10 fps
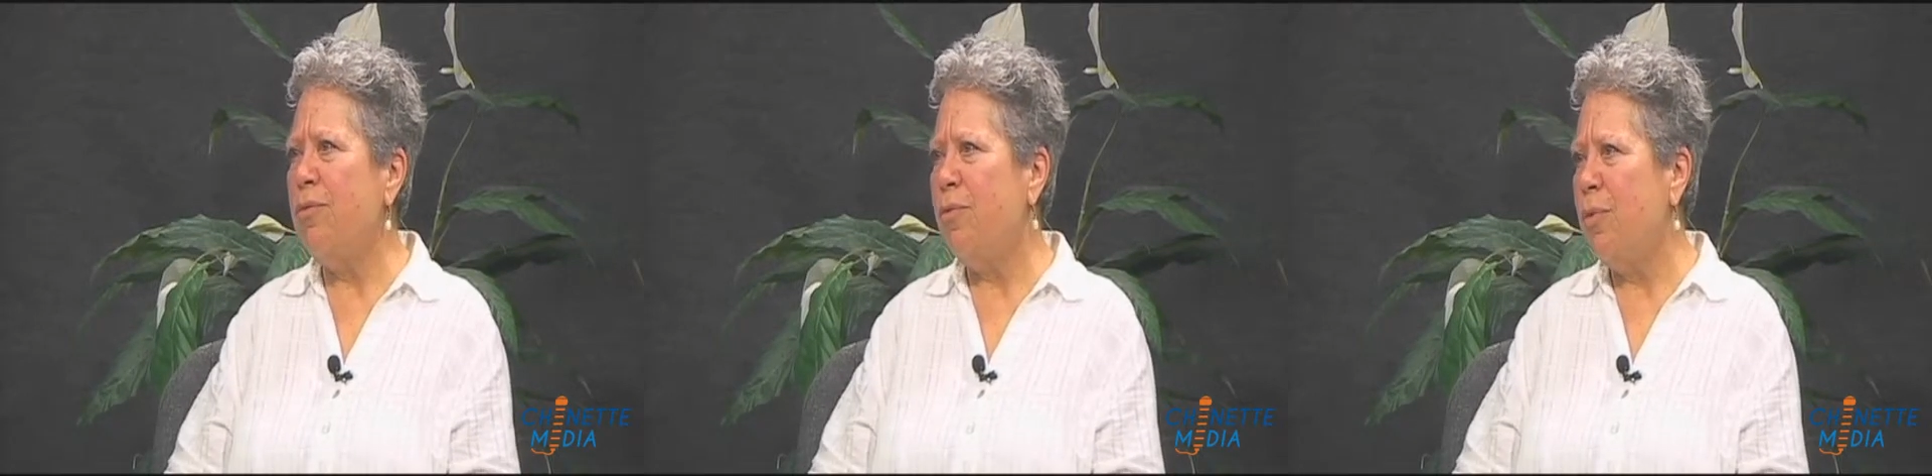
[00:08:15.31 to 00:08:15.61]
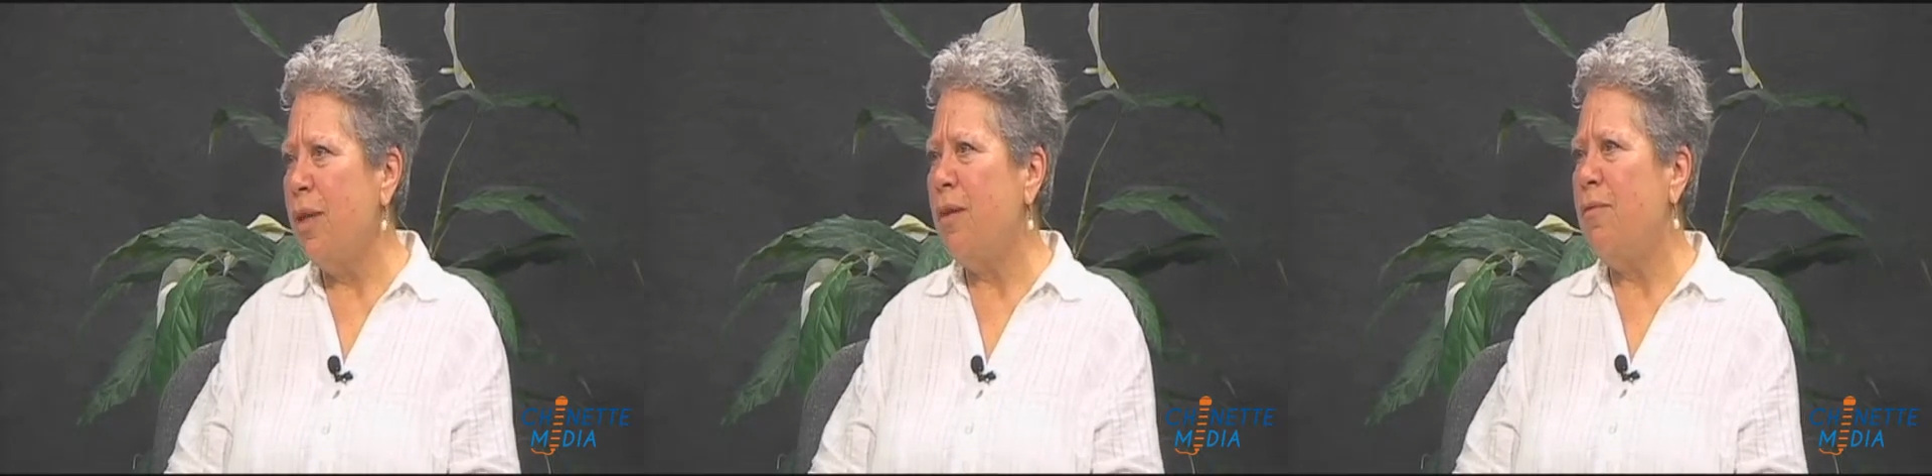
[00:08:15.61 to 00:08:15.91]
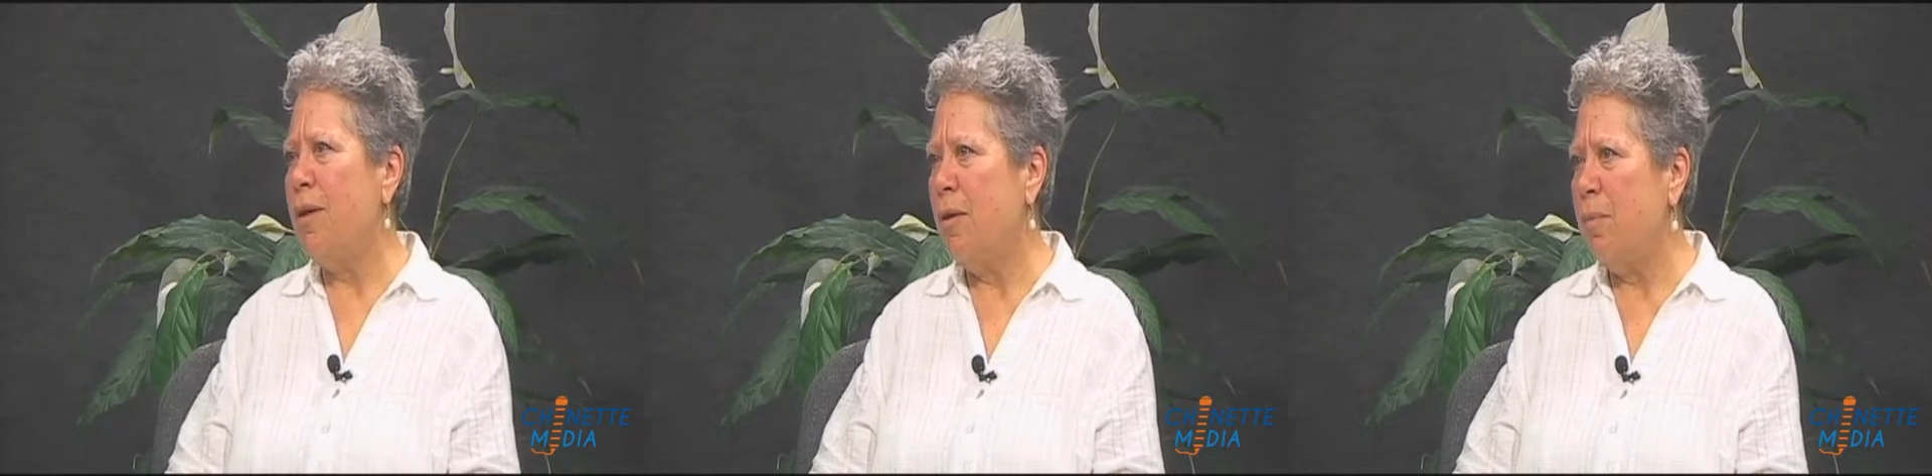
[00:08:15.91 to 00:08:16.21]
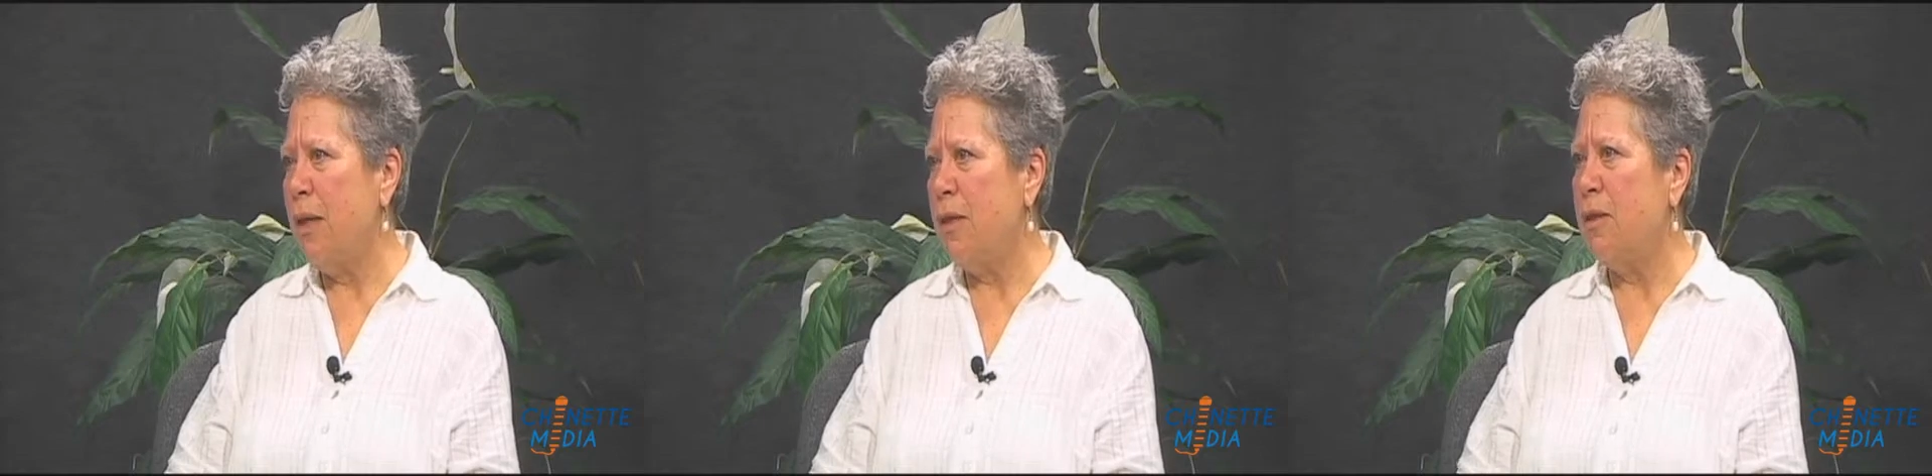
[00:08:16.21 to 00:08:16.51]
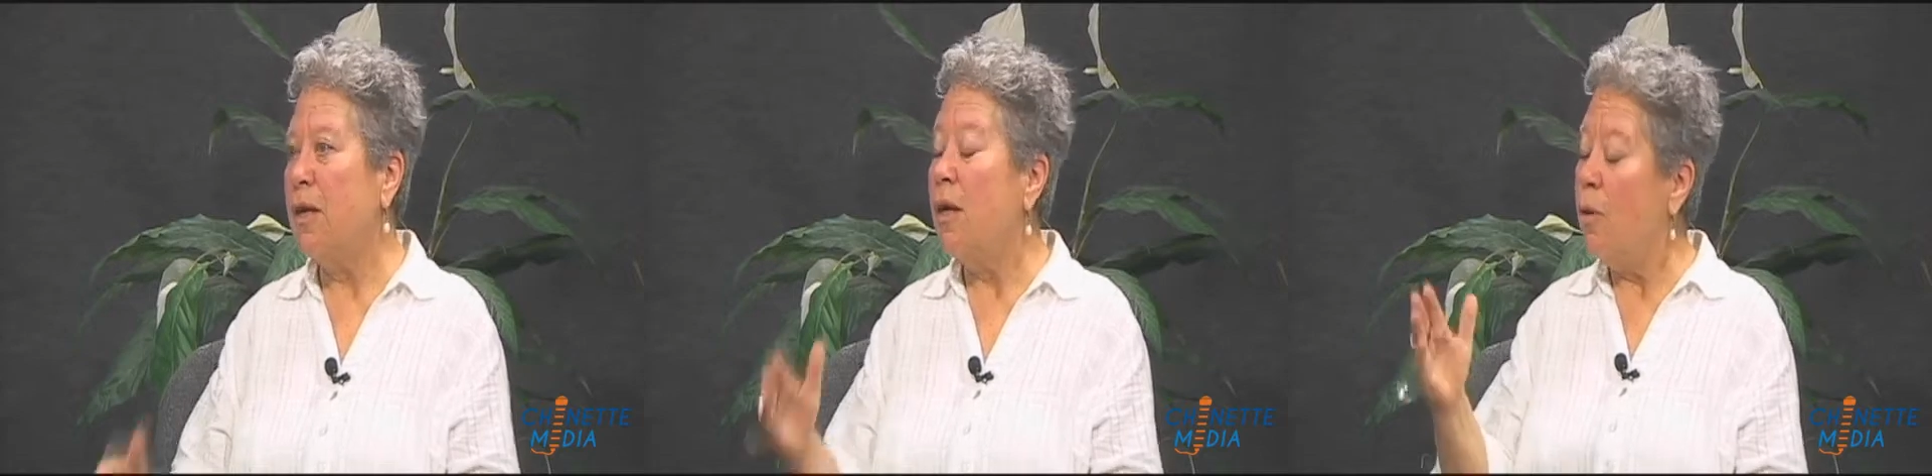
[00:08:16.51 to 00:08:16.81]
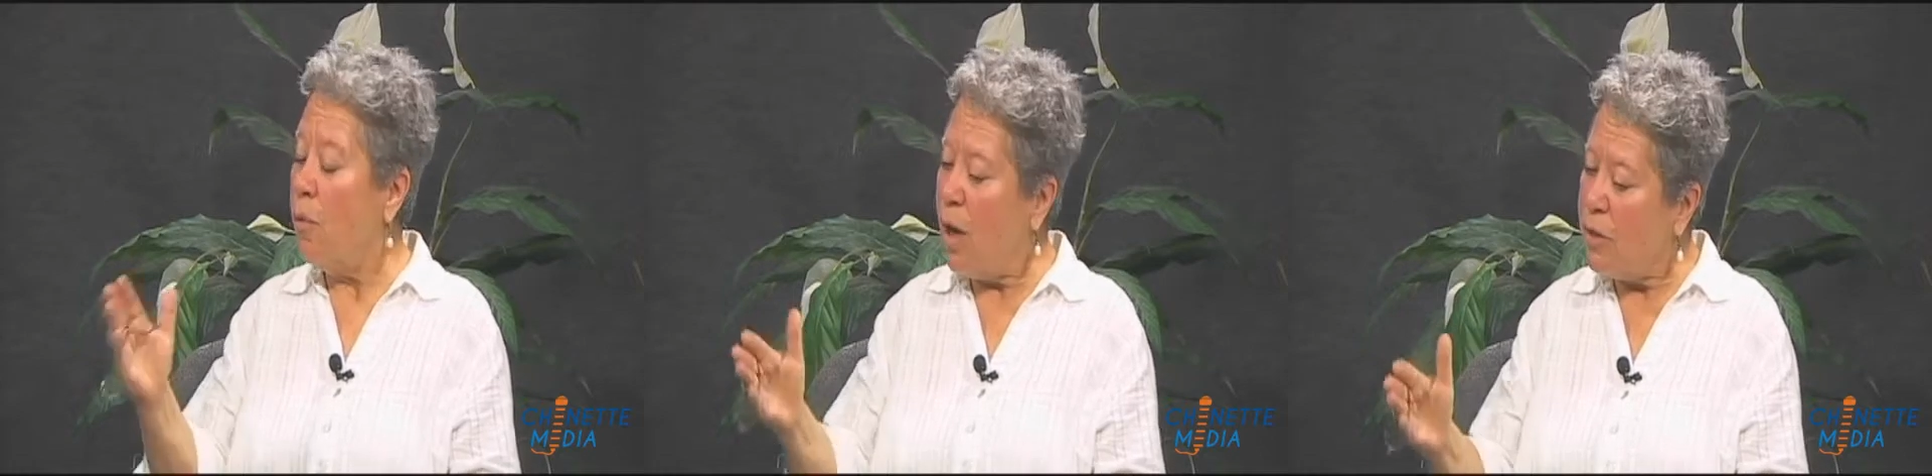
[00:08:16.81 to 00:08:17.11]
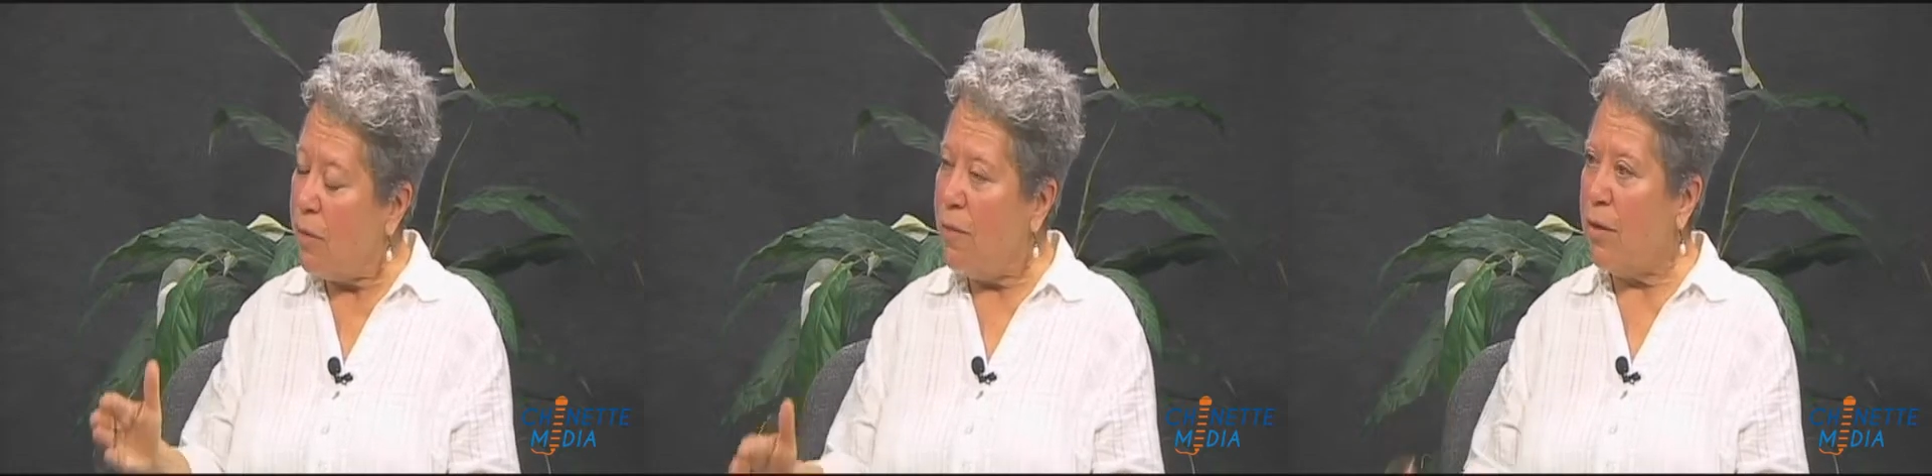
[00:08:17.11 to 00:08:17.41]
really very pleased. We're
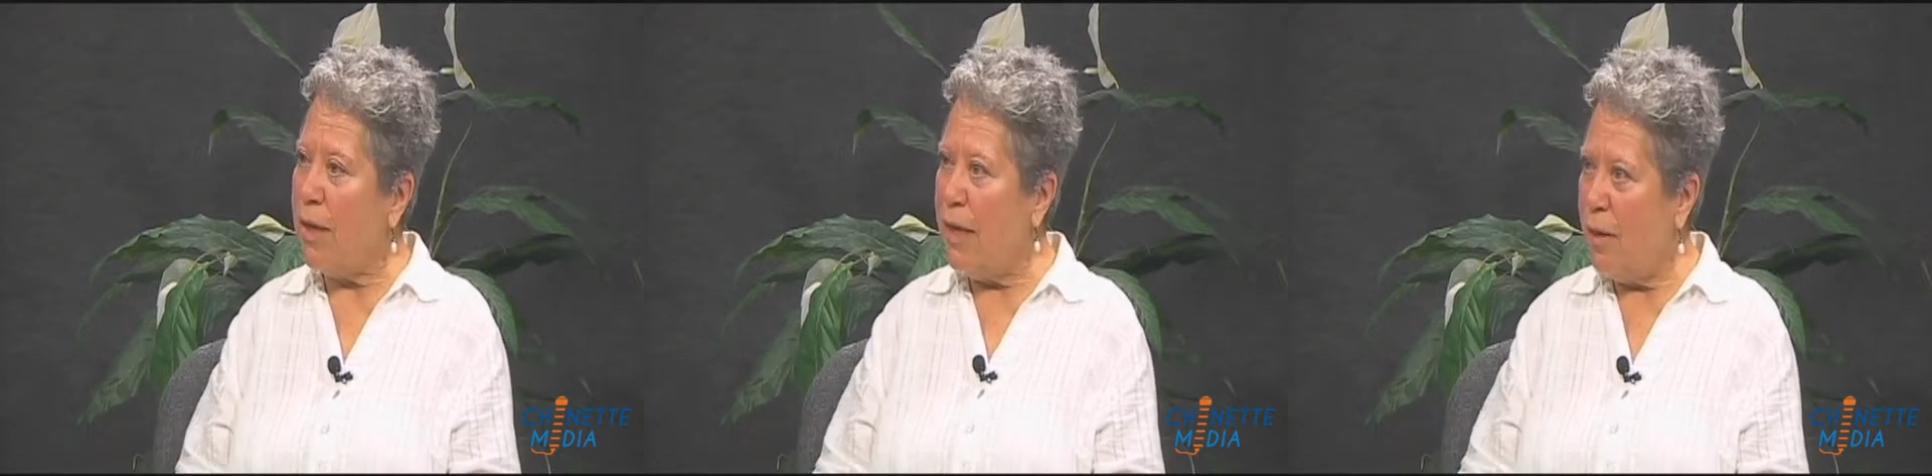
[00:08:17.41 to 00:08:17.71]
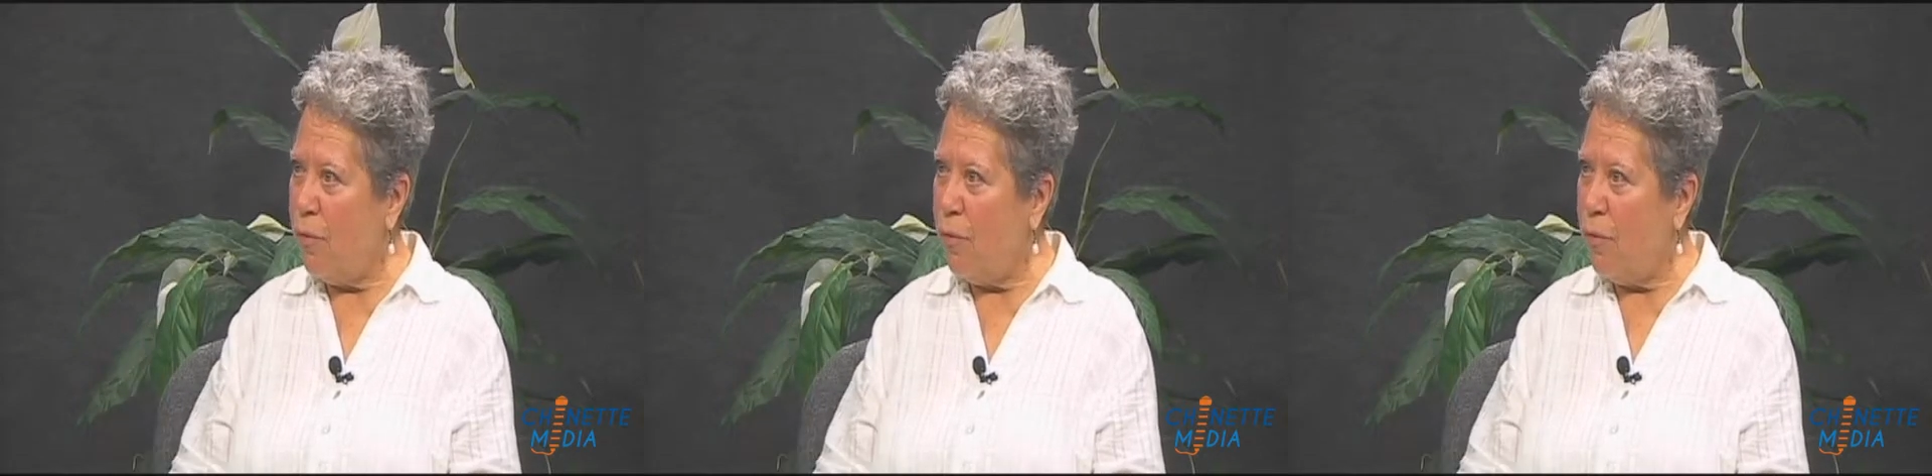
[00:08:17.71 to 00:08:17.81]
also very kid